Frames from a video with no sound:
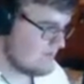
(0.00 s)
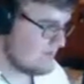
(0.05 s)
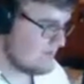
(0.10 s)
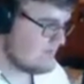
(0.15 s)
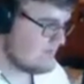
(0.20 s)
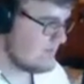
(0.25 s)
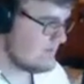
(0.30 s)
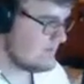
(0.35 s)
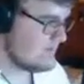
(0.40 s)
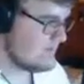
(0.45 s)

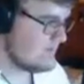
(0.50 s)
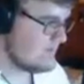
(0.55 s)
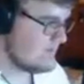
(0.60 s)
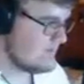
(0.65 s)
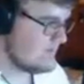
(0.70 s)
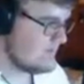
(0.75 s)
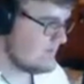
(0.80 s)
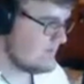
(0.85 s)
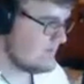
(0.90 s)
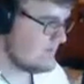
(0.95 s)

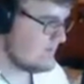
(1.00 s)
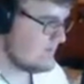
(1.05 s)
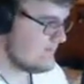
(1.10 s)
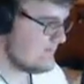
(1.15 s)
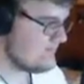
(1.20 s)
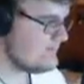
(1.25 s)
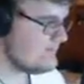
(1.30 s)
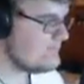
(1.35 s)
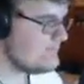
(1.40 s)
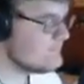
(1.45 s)

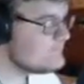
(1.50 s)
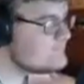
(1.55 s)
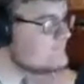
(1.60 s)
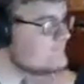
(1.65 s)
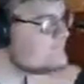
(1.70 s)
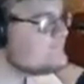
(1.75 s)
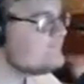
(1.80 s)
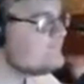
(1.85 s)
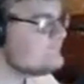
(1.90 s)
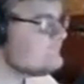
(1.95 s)

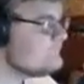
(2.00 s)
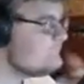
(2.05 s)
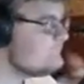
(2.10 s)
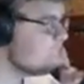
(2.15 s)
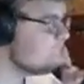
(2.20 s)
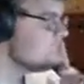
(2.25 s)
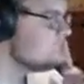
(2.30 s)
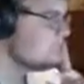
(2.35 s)
(no one is talking)